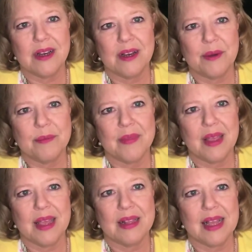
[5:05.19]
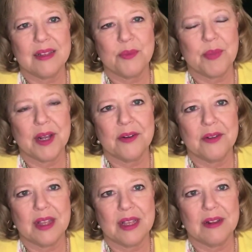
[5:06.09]
And that's
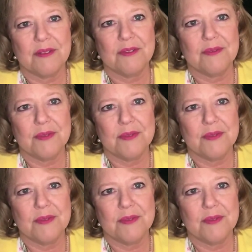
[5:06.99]
better than,